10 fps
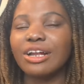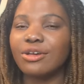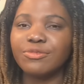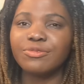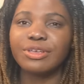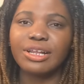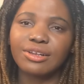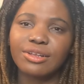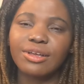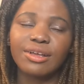I love
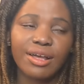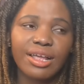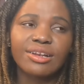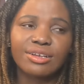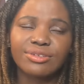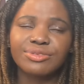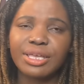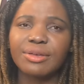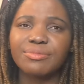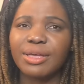a, a lot of
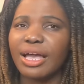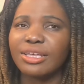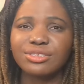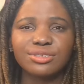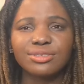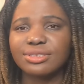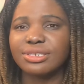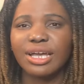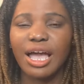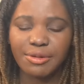them. I'm just
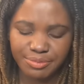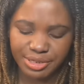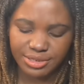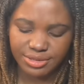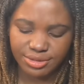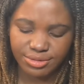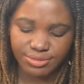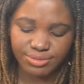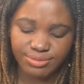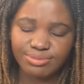happy. So
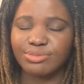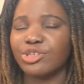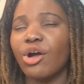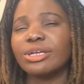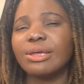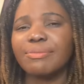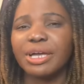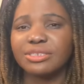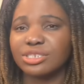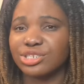talking
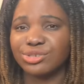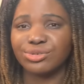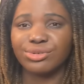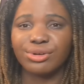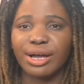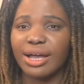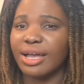about this show